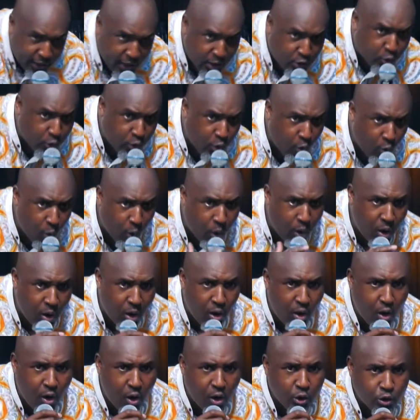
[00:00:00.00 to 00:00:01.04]
to you.
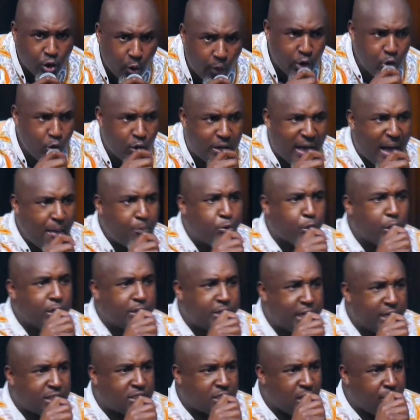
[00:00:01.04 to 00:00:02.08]
So when you come to a
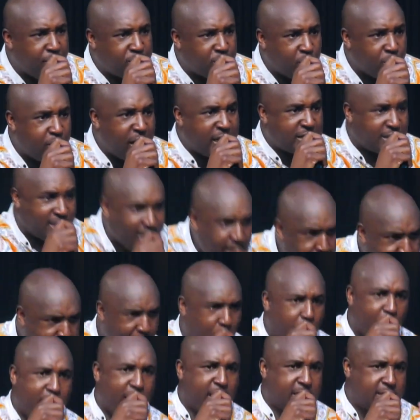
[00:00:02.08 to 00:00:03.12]
church service and you are sleeping
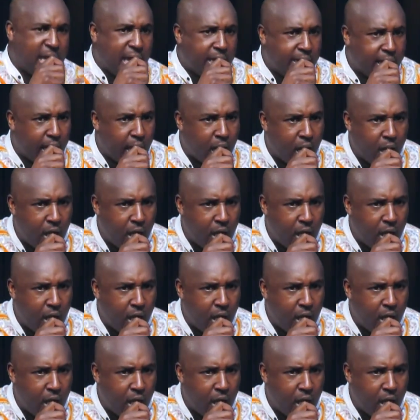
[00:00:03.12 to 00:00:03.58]
on a Sunday,